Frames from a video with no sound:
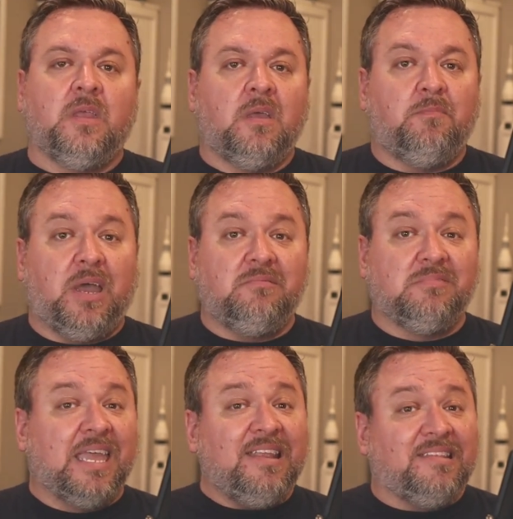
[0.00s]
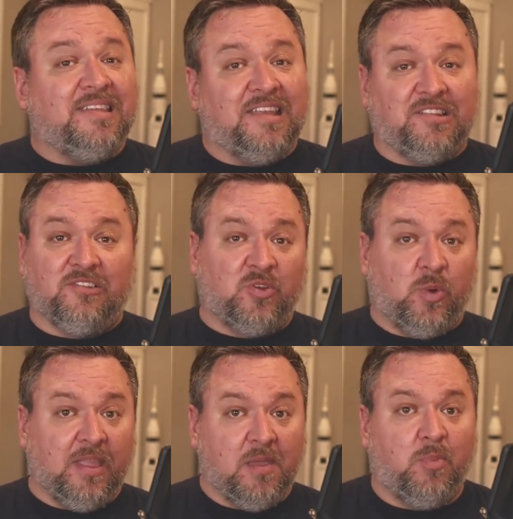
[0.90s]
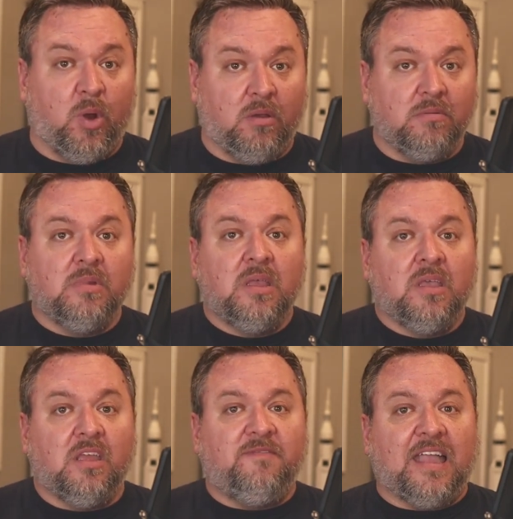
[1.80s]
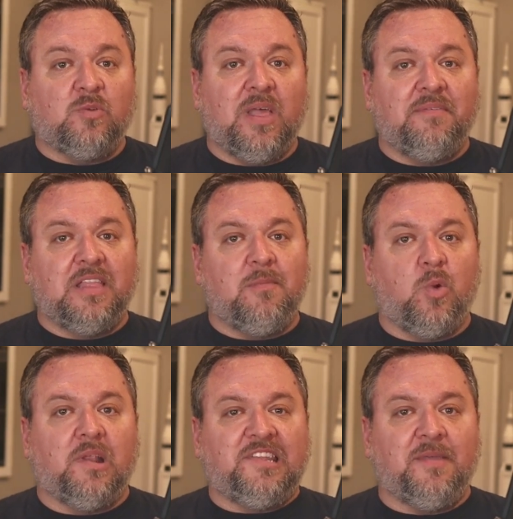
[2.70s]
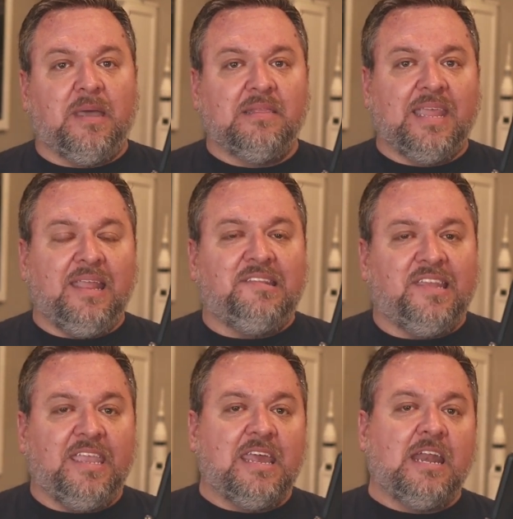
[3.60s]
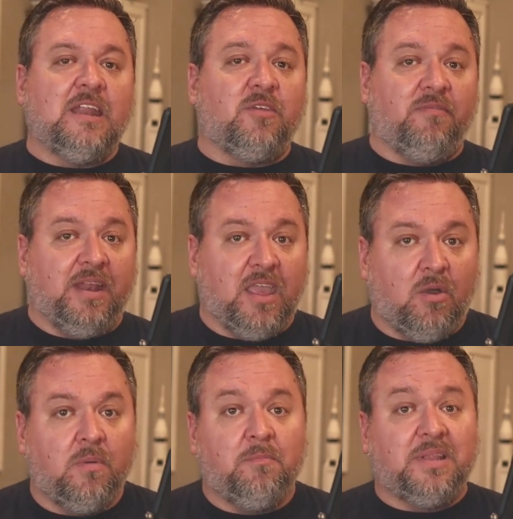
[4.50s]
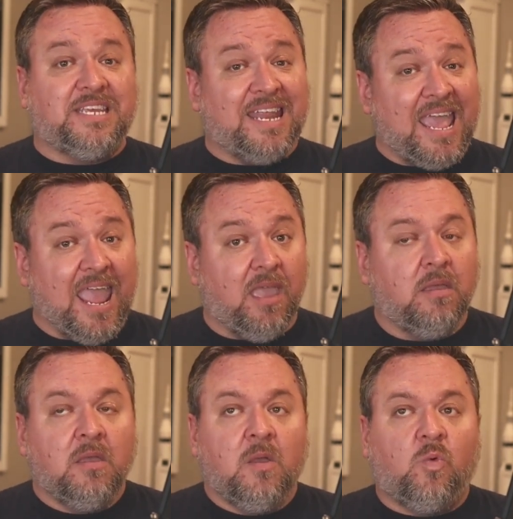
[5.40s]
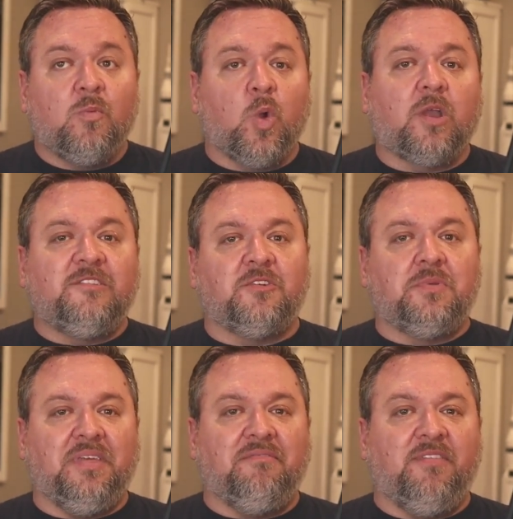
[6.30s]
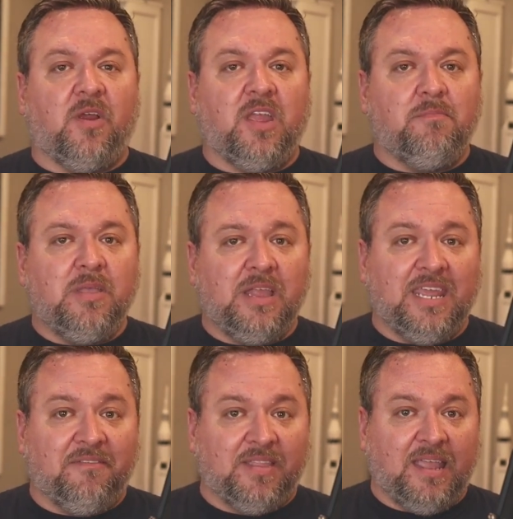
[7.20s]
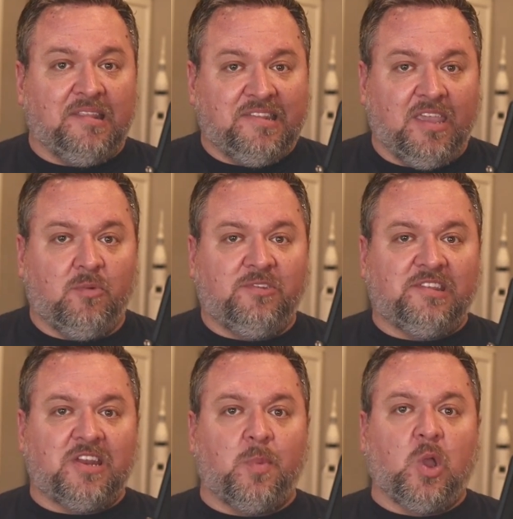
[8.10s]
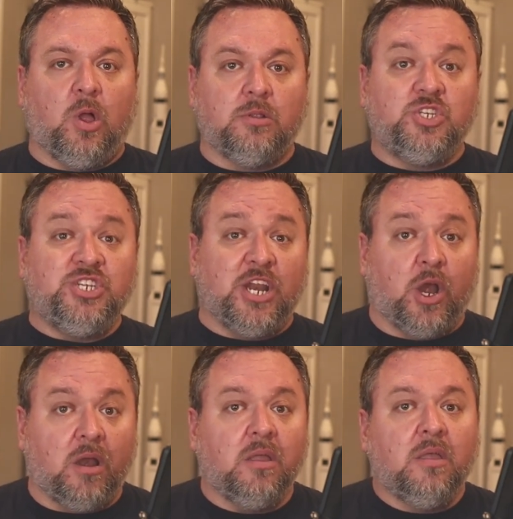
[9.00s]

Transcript: But latency is also really important. In fact, we'll have a lot more to say about latency in another video, but today, we're more concerned with the variability of latency, which is a number called jitter.